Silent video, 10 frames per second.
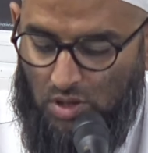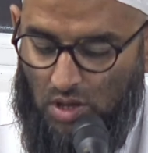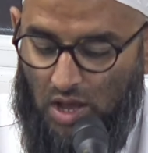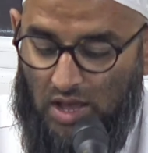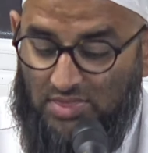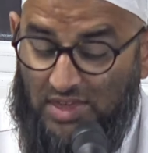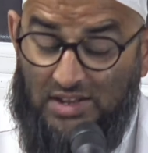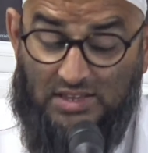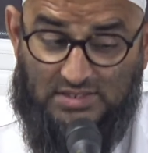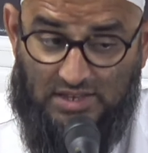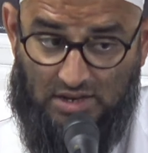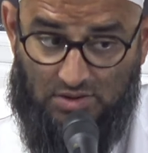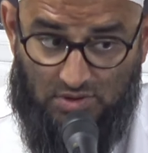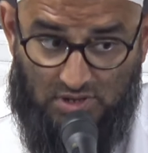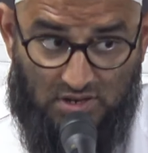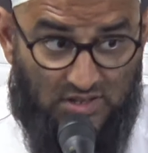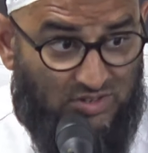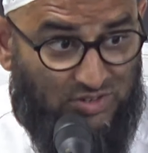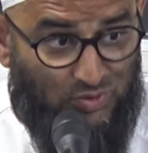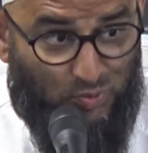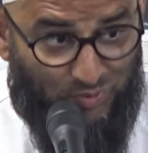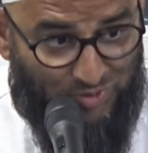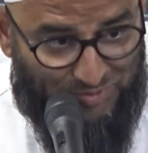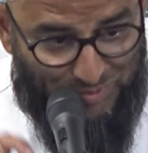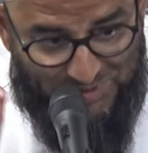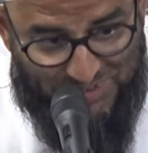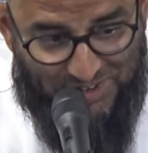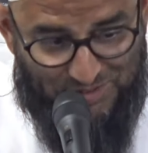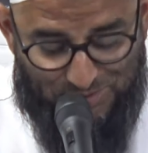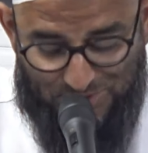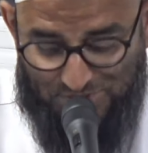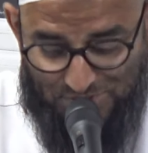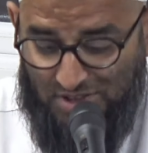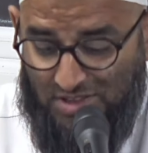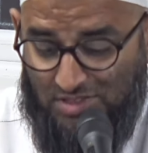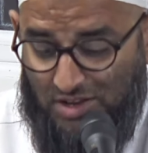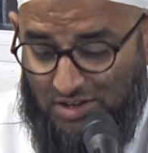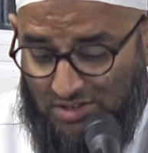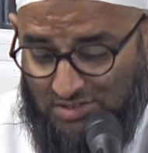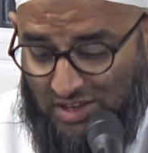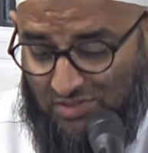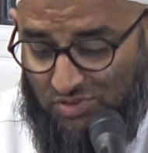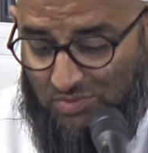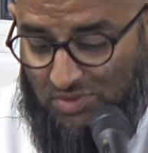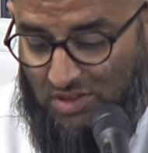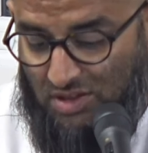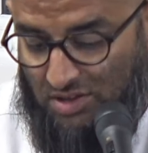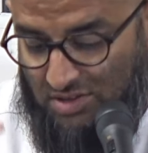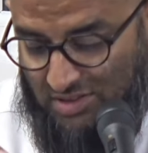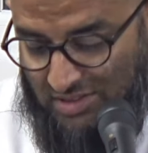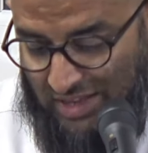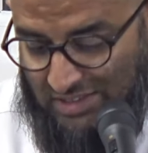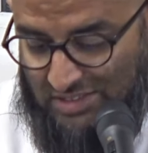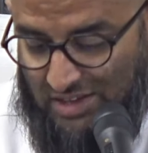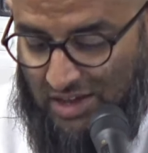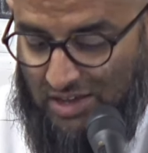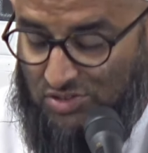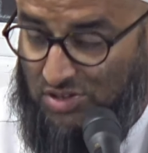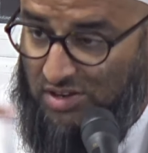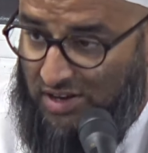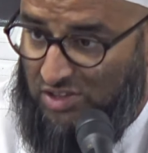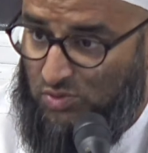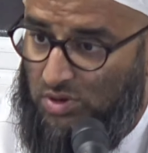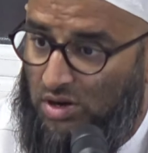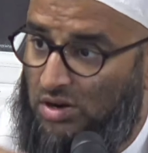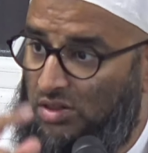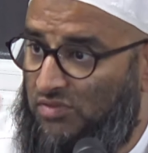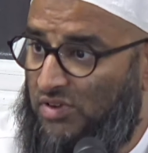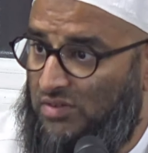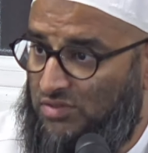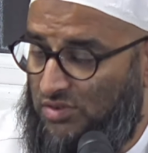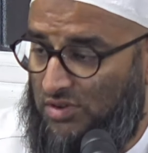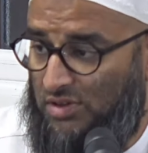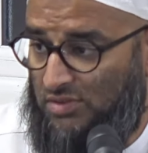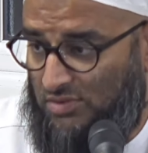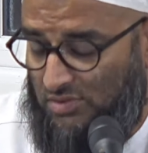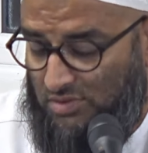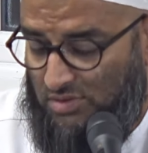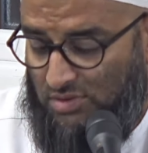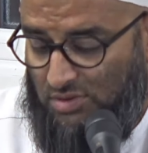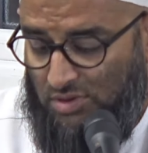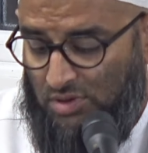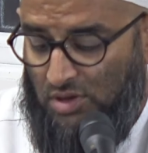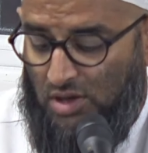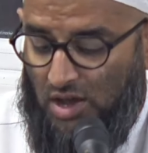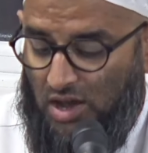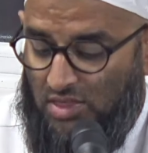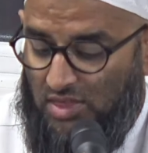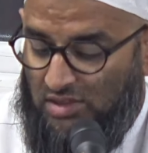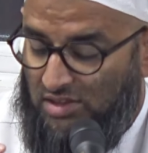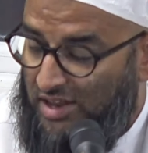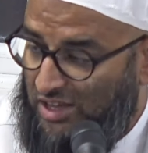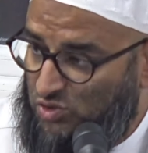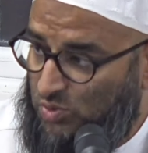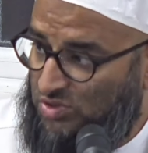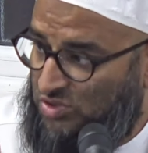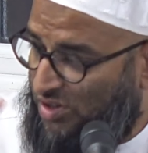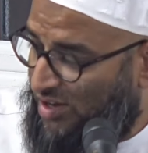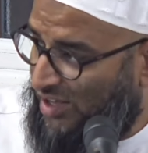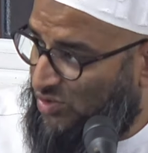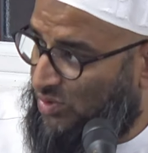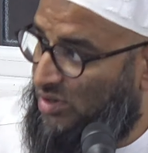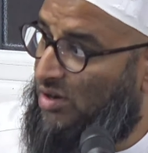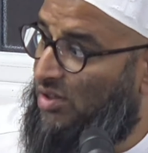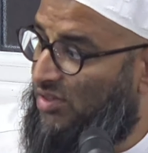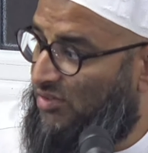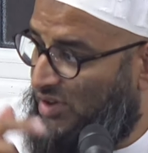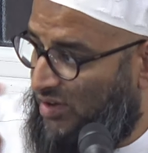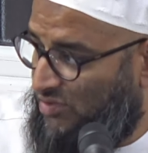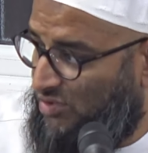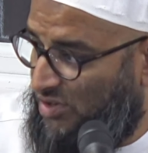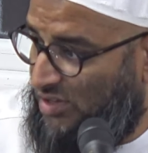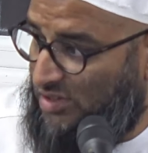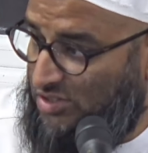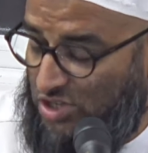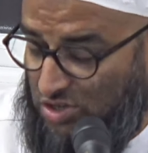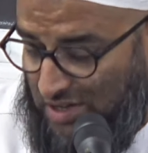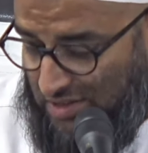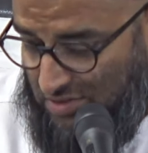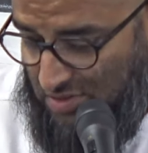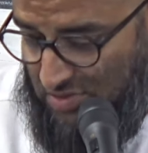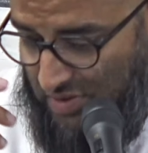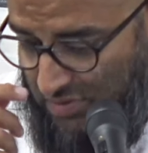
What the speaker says: And then he said, let's just one from one sky to another. Then he said, from the next sky to the next one, another 500 years. And then the next one to the next one, another 500 years, until you get to the 7th.